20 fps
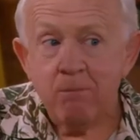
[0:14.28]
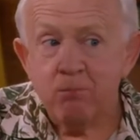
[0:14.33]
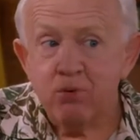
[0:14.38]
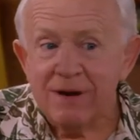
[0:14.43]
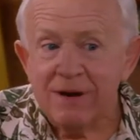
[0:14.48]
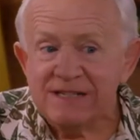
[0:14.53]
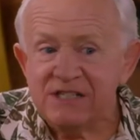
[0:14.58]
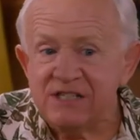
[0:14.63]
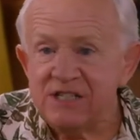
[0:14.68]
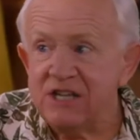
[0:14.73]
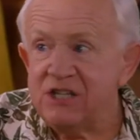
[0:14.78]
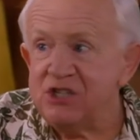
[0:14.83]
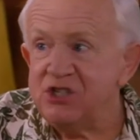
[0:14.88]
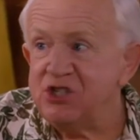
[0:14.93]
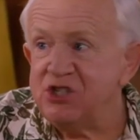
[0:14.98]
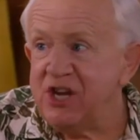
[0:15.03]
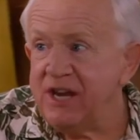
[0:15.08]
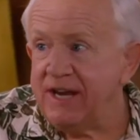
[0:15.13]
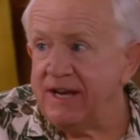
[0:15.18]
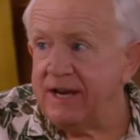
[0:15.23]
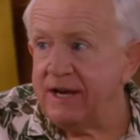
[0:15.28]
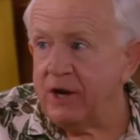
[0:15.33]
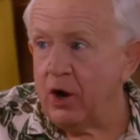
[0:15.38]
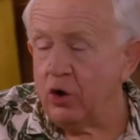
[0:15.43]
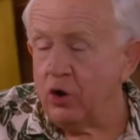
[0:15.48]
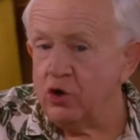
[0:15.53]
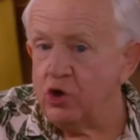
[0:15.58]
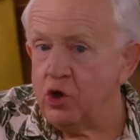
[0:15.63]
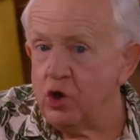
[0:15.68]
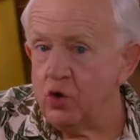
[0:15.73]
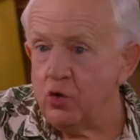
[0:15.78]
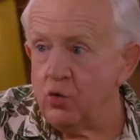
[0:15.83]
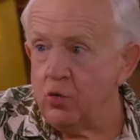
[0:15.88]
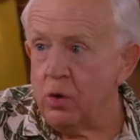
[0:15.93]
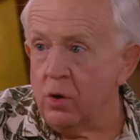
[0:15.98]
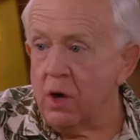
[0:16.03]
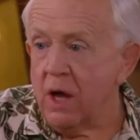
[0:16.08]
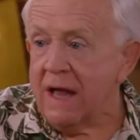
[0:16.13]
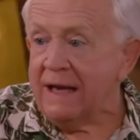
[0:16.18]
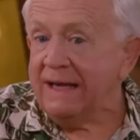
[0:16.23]
Preston cheated on you.
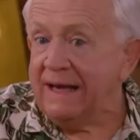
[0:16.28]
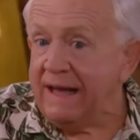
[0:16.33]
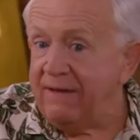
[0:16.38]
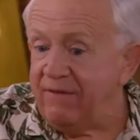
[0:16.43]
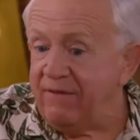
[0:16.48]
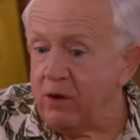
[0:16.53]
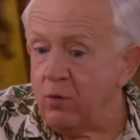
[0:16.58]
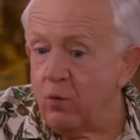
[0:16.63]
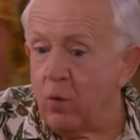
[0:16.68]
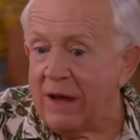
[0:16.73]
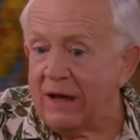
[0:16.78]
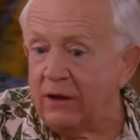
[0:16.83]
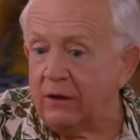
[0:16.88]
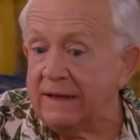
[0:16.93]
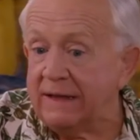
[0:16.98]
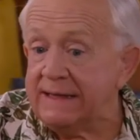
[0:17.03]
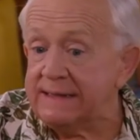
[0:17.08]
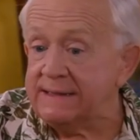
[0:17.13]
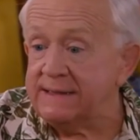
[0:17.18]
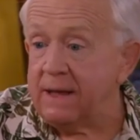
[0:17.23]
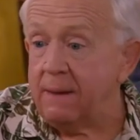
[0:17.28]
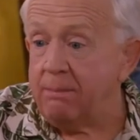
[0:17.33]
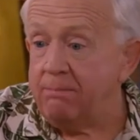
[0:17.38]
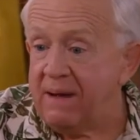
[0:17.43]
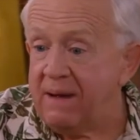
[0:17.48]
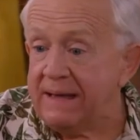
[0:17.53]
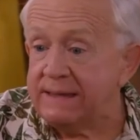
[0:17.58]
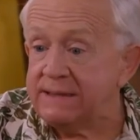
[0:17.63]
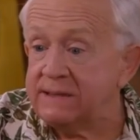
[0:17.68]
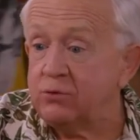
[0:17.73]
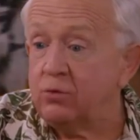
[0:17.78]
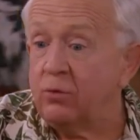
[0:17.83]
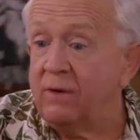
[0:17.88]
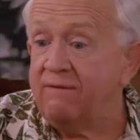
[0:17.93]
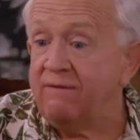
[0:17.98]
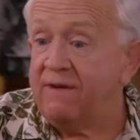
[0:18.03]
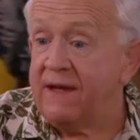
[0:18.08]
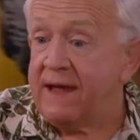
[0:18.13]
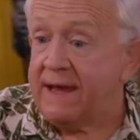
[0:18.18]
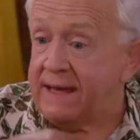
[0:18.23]
Living well is the best
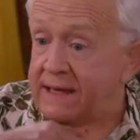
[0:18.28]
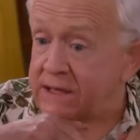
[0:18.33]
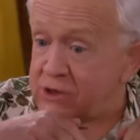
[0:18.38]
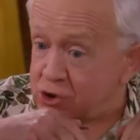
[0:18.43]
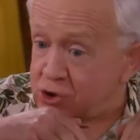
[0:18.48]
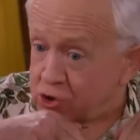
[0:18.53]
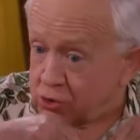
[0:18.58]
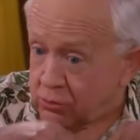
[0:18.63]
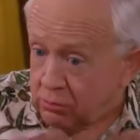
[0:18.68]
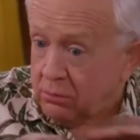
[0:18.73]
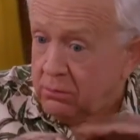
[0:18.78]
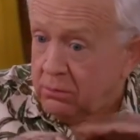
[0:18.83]
revenge.